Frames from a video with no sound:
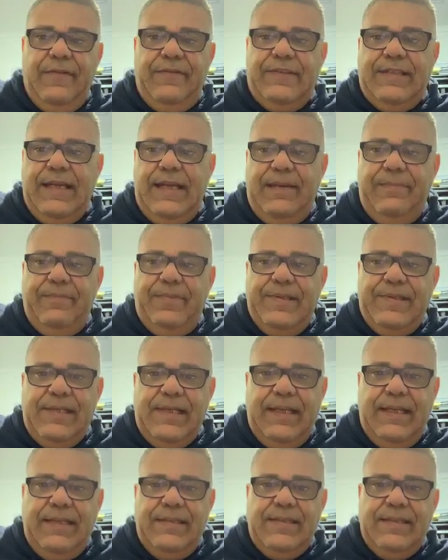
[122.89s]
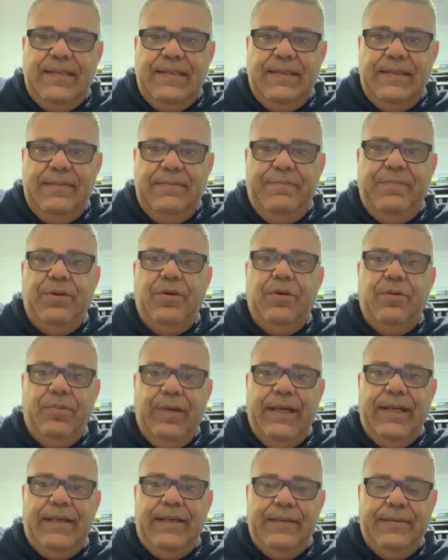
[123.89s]
of 10% per
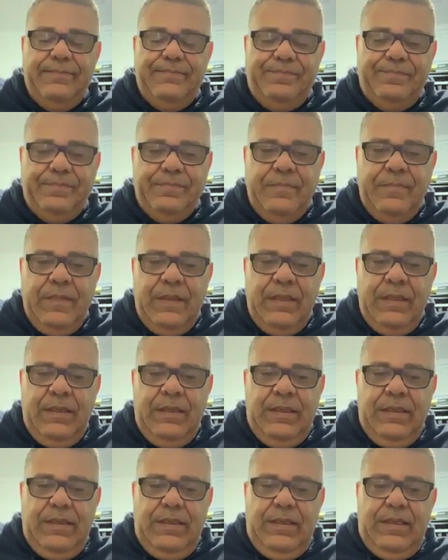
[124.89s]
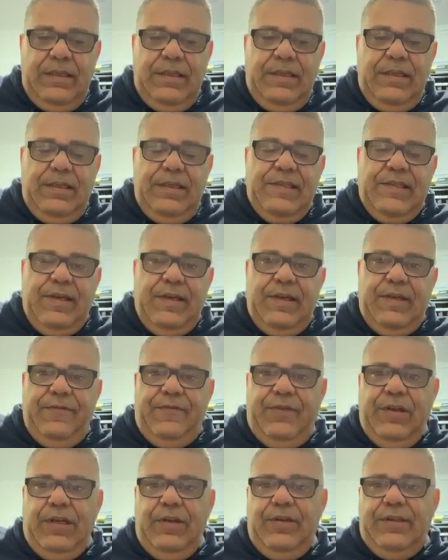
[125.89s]
week. So
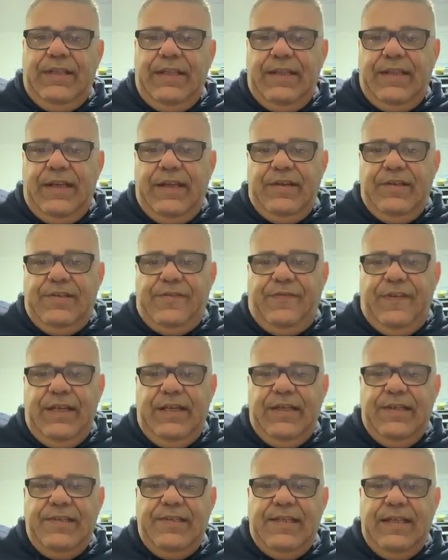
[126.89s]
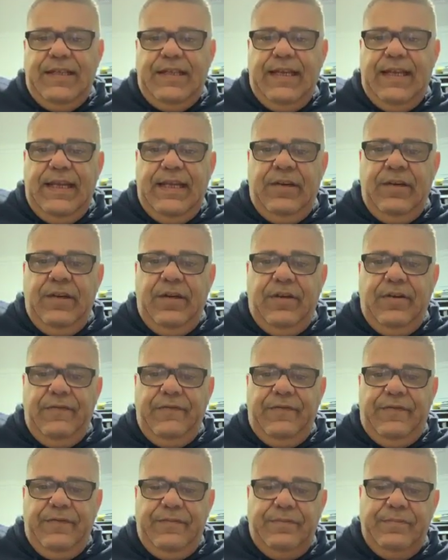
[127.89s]
if we looked at those figures at the end
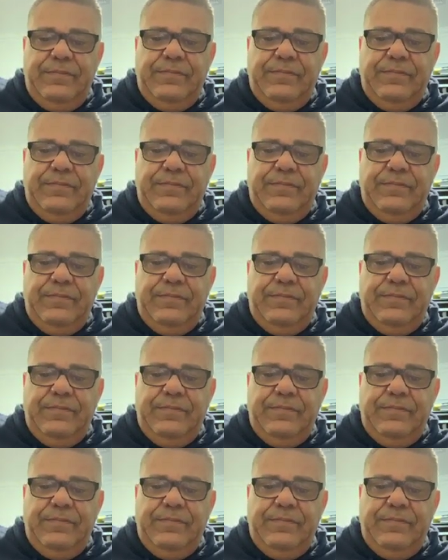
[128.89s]
of